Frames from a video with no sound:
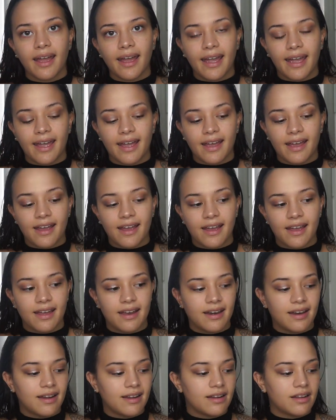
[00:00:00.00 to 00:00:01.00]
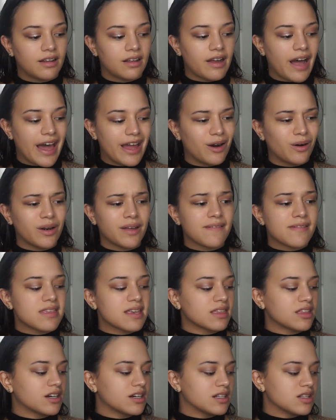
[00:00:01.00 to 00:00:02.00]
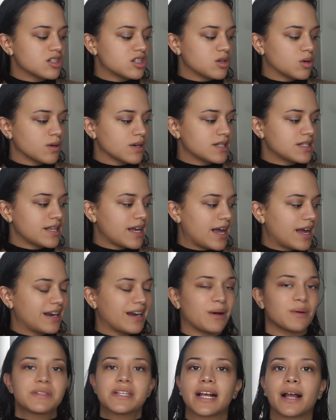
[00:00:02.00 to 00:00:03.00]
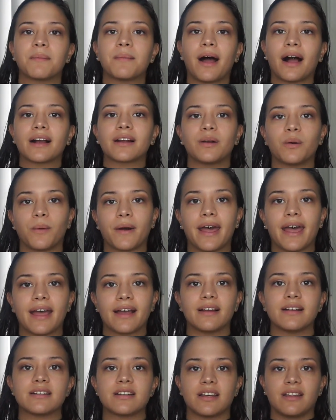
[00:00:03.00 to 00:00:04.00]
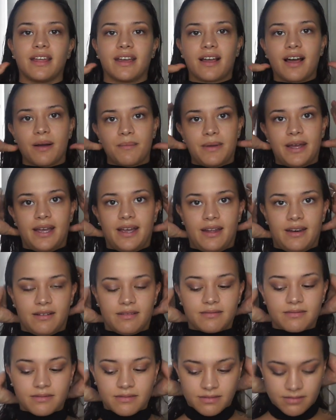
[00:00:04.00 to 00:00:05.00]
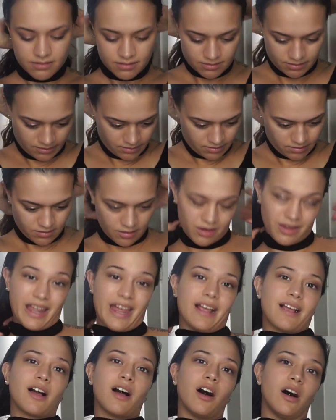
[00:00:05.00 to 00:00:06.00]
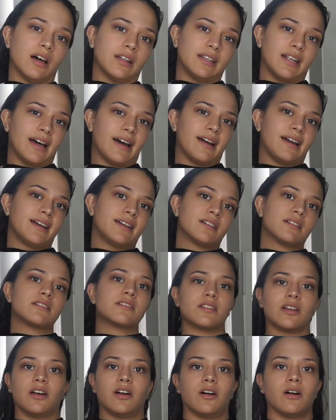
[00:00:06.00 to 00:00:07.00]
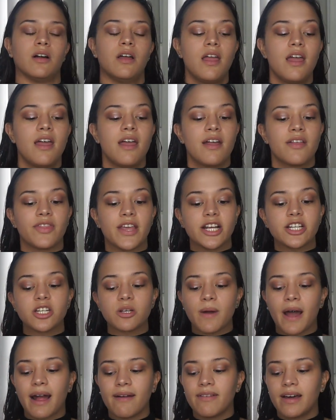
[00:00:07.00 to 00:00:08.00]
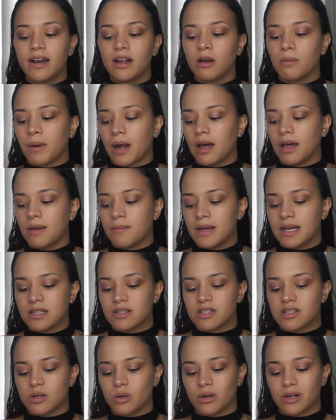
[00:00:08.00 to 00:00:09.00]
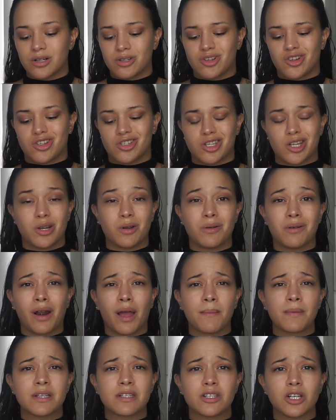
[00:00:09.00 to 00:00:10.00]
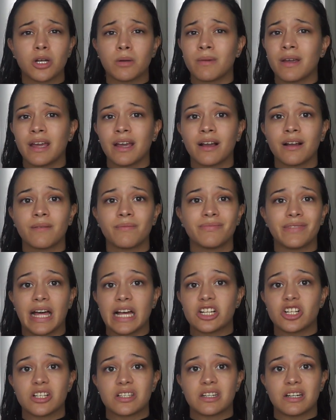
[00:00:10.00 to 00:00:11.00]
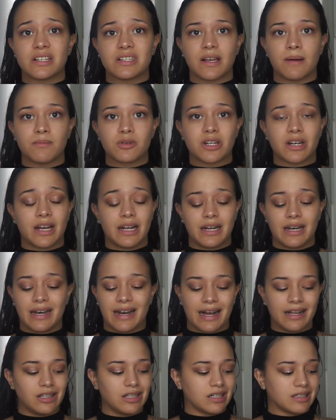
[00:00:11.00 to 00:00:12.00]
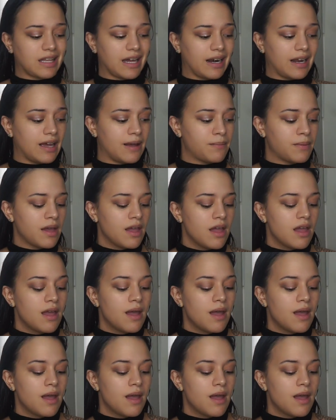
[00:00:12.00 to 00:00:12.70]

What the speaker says: And I don't even think they're in stores yet. And I was like, I'm not gonna wait until they come in like online. So they do have that. It'll probably be in stores soon, I'm assuming. That's just an assumption. I did not look that up.